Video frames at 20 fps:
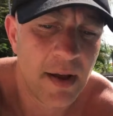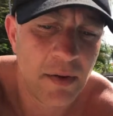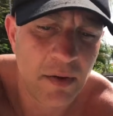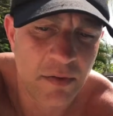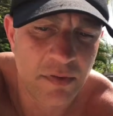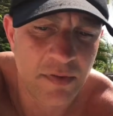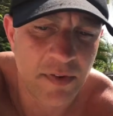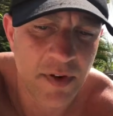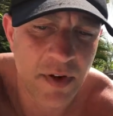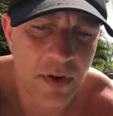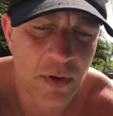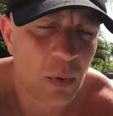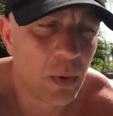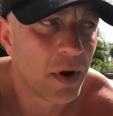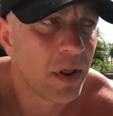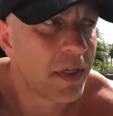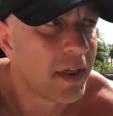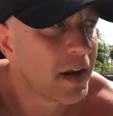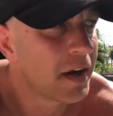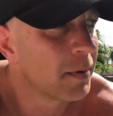how you feel. You
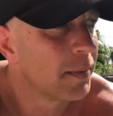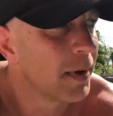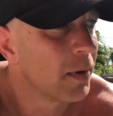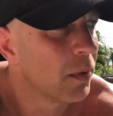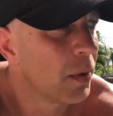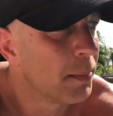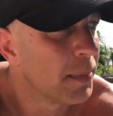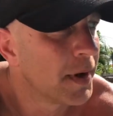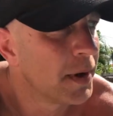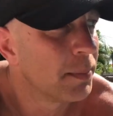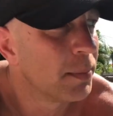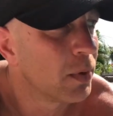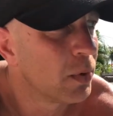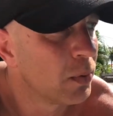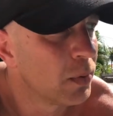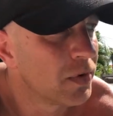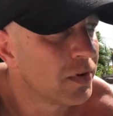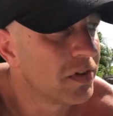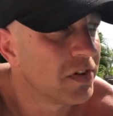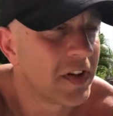want to think about what people
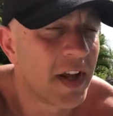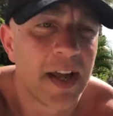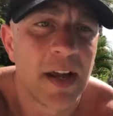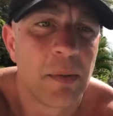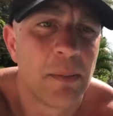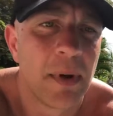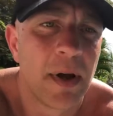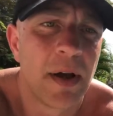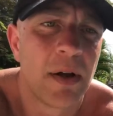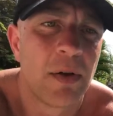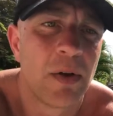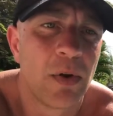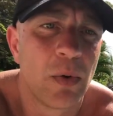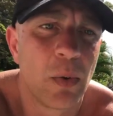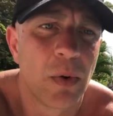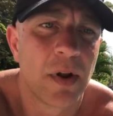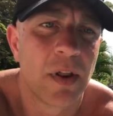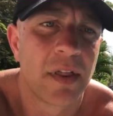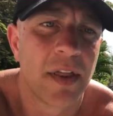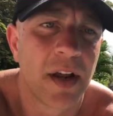will say about you. You
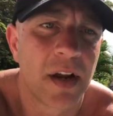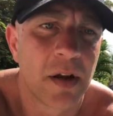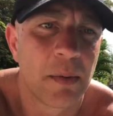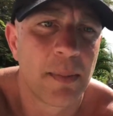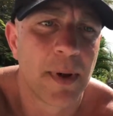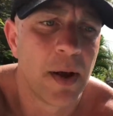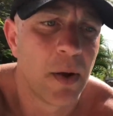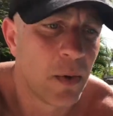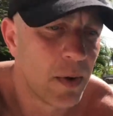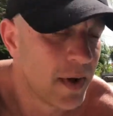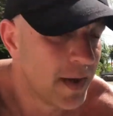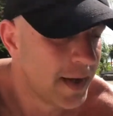want to think about